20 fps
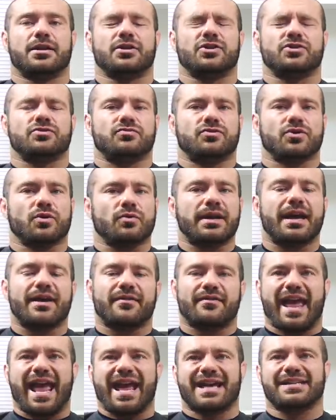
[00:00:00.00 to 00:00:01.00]
You don't
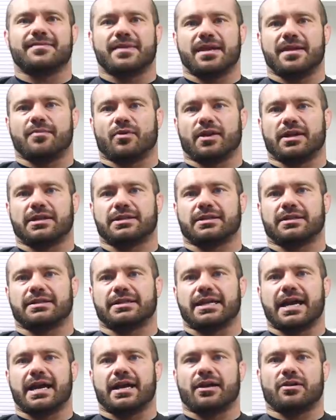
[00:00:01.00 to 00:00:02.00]
have as many breaks in the
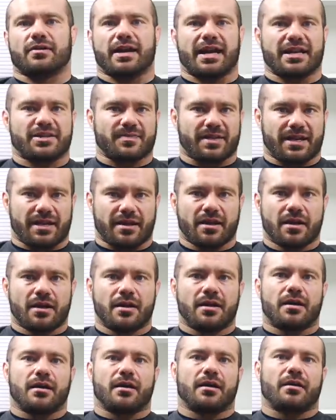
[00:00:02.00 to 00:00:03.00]
diet or as many
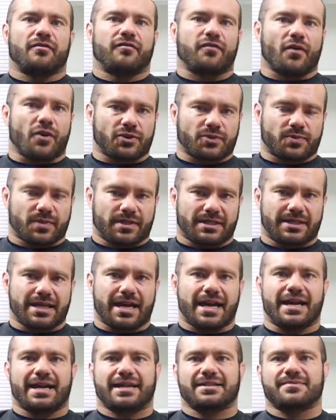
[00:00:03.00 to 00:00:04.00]
uh, faults with the
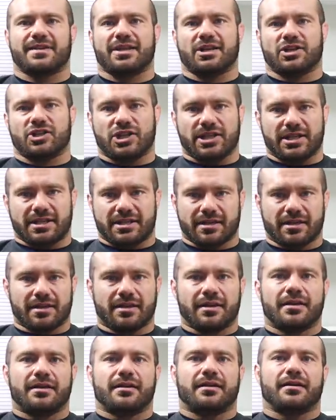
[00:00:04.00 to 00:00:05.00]
diet, as many cheats,
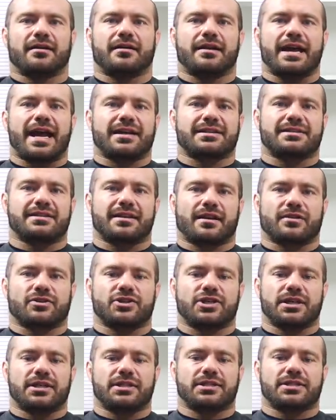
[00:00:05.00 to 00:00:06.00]
uh, accidental
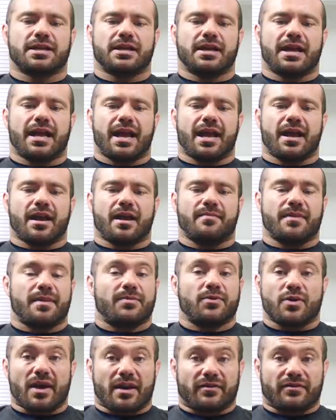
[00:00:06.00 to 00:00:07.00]
cheats. Uh,
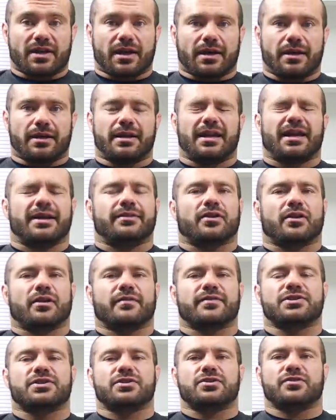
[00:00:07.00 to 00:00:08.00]
maybe you have none, and then all
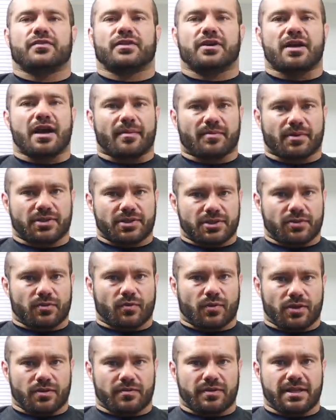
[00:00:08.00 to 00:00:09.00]
of a sudden you've accomplished
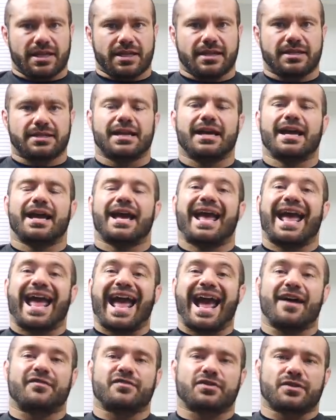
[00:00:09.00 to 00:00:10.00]
what you need
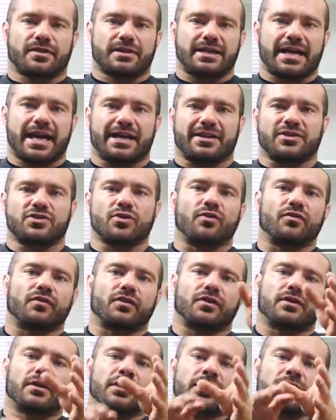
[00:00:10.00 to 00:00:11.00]
after the diet is
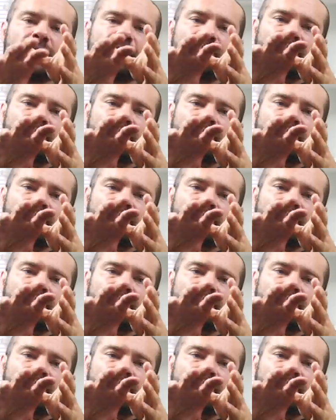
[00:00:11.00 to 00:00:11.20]
over.